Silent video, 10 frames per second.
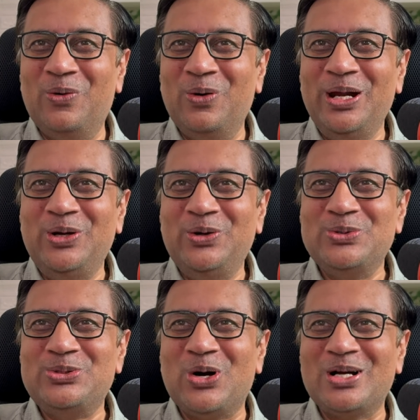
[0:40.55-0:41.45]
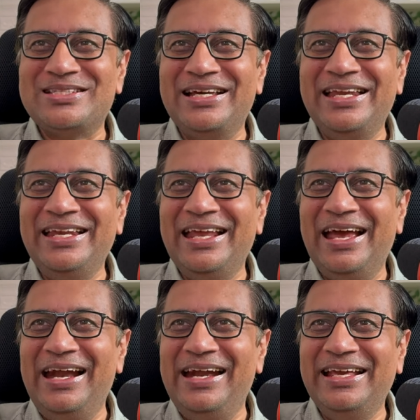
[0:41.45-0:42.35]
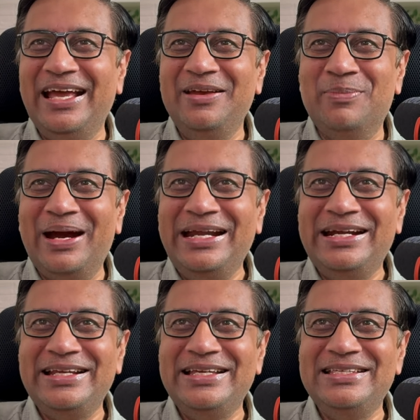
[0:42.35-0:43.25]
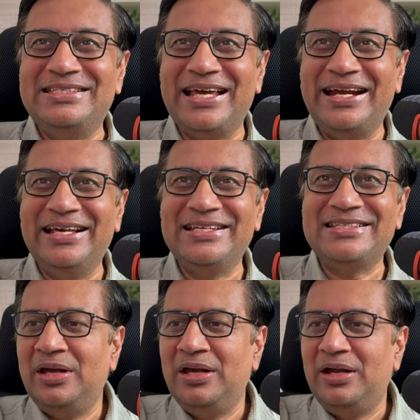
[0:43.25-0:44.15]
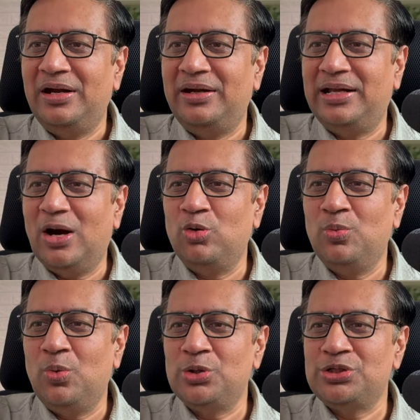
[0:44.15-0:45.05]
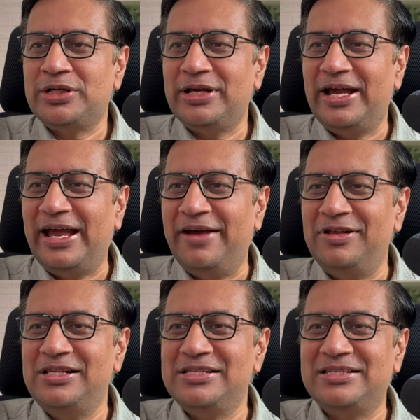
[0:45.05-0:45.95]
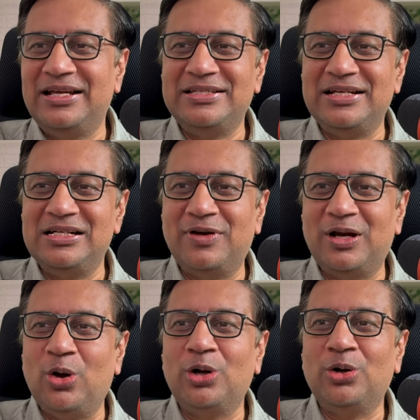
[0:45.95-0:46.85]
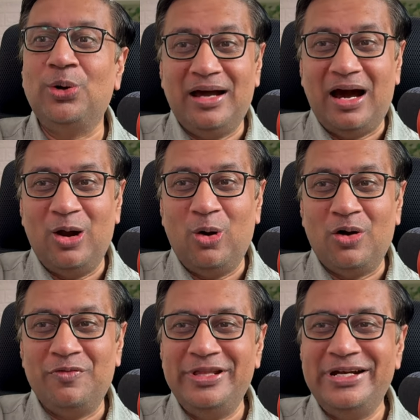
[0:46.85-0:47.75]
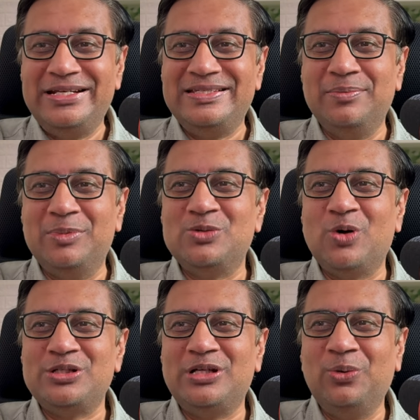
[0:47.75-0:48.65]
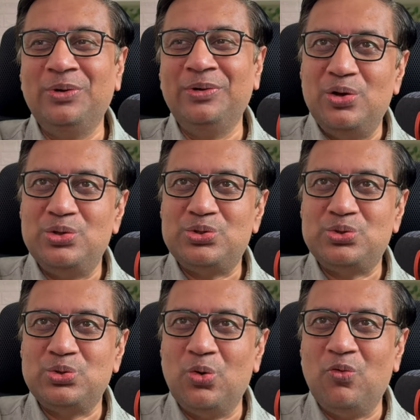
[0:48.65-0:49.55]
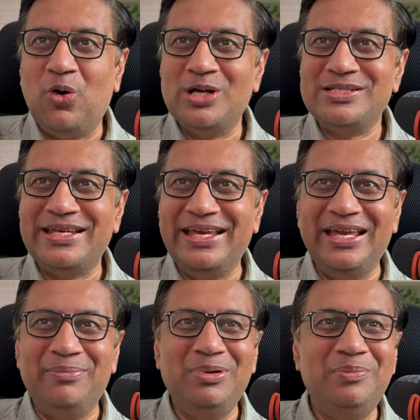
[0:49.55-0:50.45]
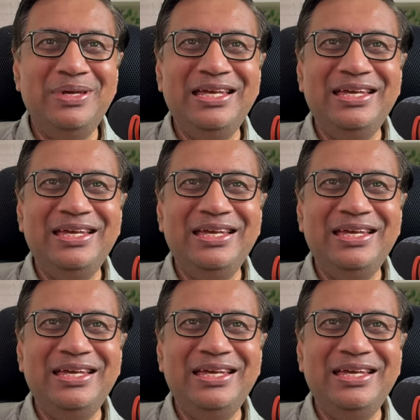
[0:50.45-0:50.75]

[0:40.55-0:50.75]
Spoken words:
Only two stocks green, LTI, Mindtree, Zydus. Downmost, Havells, the results were not good. Along with it, Siemens was down. So was ABB.